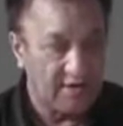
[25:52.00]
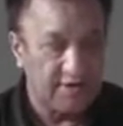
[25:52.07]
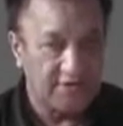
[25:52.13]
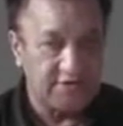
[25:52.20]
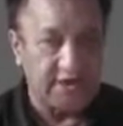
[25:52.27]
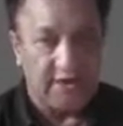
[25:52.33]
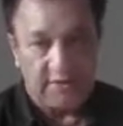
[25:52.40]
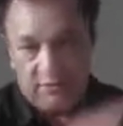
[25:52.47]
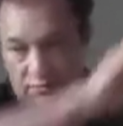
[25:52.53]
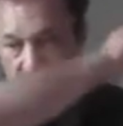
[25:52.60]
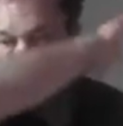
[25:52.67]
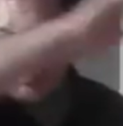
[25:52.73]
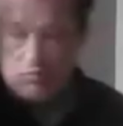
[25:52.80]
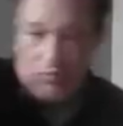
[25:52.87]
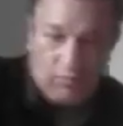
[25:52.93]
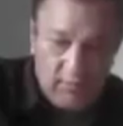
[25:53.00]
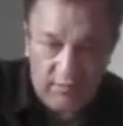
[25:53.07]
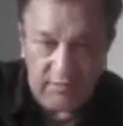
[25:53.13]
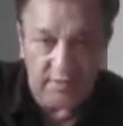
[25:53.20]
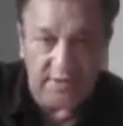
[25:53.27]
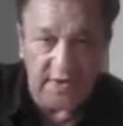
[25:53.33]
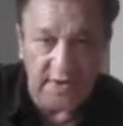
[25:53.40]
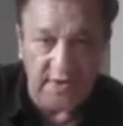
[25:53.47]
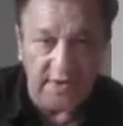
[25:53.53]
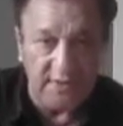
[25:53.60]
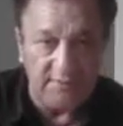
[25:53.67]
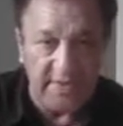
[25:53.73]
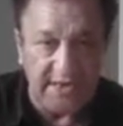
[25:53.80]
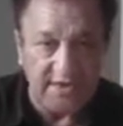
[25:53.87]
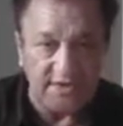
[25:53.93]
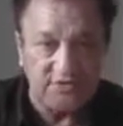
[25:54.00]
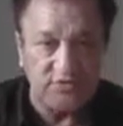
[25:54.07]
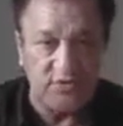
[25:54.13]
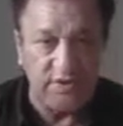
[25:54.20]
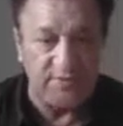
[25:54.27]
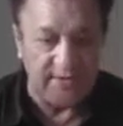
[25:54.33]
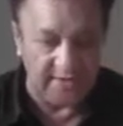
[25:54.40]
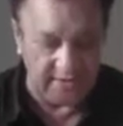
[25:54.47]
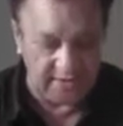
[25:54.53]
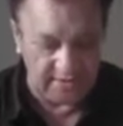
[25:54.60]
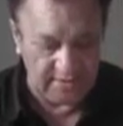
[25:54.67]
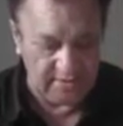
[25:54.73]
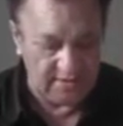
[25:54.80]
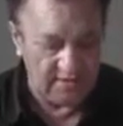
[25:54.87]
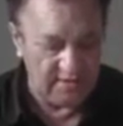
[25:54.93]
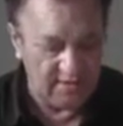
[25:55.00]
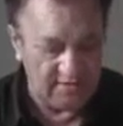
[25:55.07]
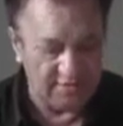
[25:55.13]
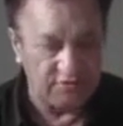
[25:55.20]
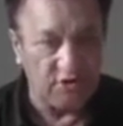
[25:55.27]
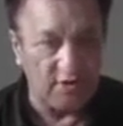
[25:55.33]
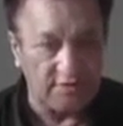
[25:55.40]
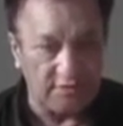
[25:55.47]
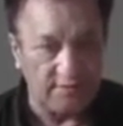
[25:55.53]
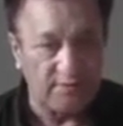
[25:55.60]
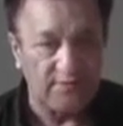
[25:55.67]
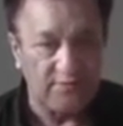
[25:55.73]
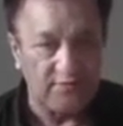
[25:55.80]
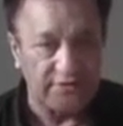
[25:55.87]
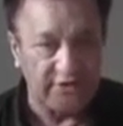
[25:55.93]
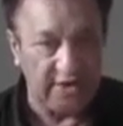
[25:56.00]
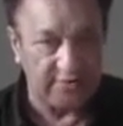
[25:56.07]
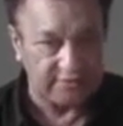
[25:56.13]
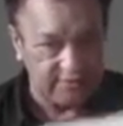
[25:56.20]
say, make a sweeping title without